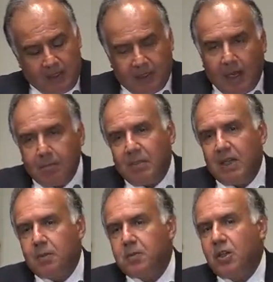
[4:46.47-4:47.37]
Start
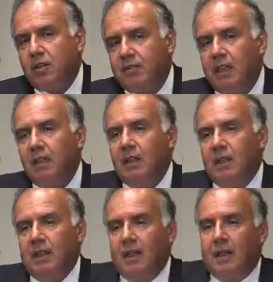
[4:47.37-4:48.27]
by observing
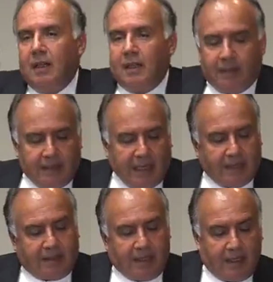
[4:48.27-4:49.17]

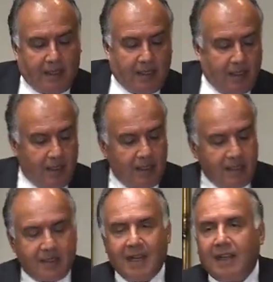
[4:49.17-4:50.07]
that
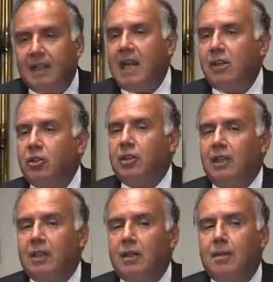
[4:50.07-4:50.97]
stagnation,
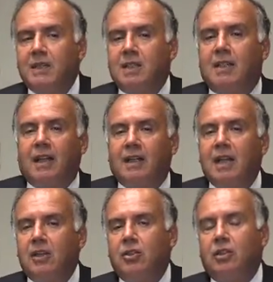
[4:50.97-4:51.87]
economic
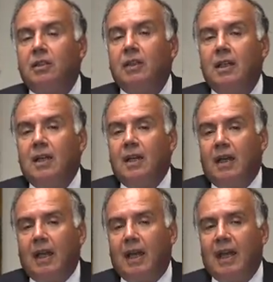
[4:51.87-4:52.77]
stagnation,
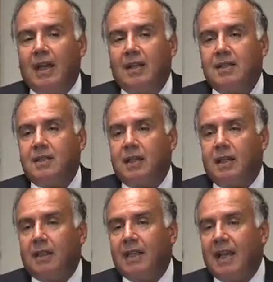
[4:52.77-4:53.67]
has
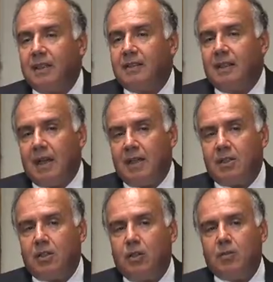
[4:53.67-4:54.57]

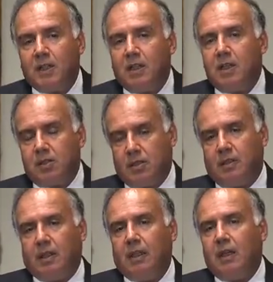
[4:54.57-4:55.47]
characterized human
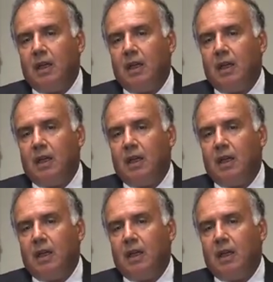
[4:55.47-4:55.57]
history.